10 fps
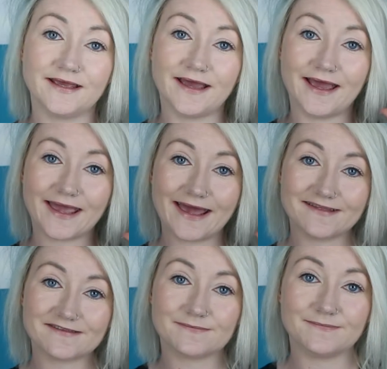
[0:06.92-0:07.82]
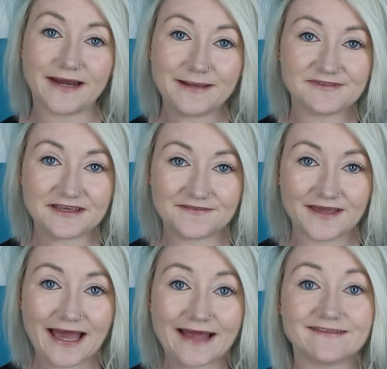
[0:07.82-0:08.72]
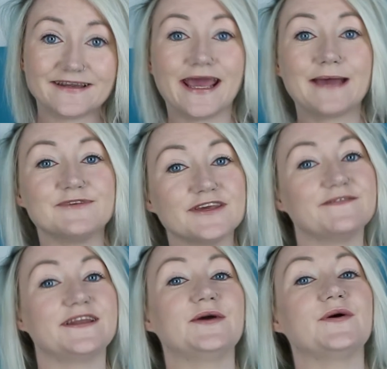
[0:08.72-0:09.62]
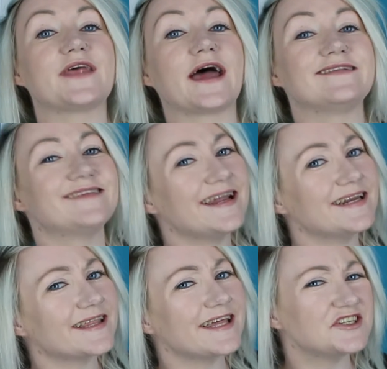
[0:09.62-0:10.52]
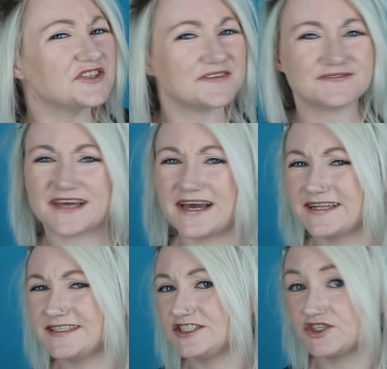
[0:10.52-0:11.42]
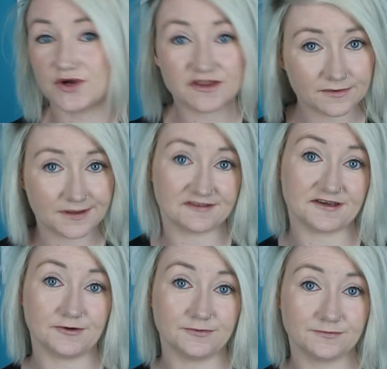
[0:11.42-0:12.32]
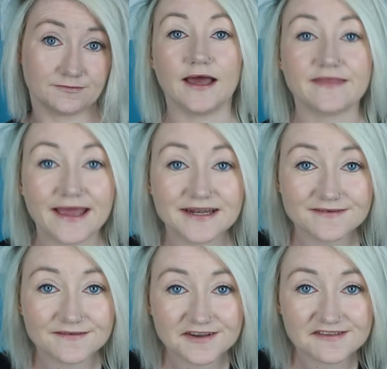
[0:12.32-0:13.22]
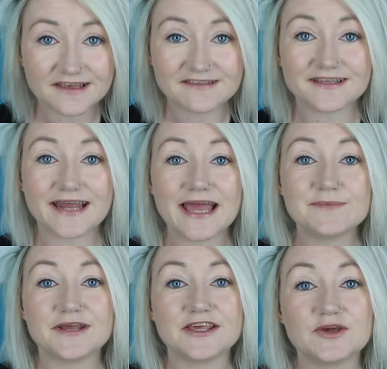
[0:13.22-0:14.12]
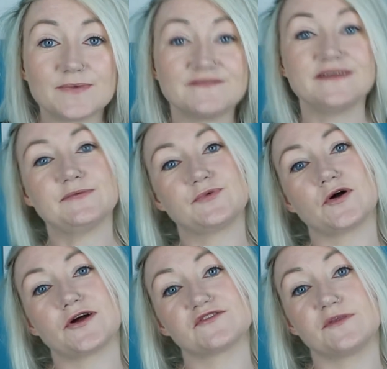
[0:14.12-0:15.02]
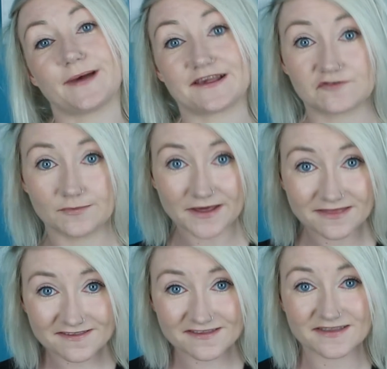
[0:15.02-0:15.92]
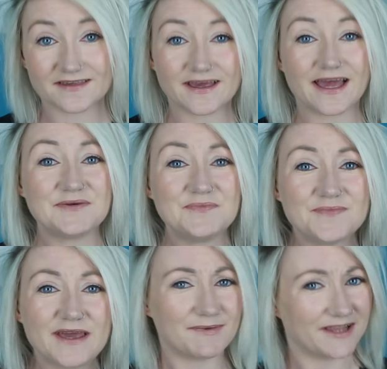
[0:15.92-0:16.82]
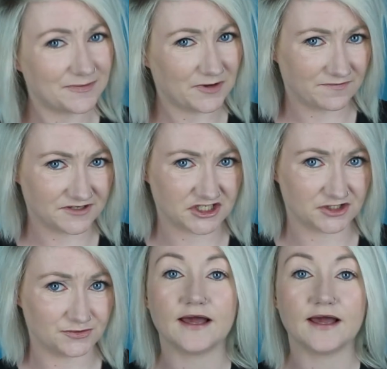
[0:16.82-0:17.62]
Hi guys, my name's Evie and today I'm doing a video that I technically should have done 2 or 3 weeks ago. At the end of every season, I bring you my favourite products in the past 3 months. I might be a little bit overdue.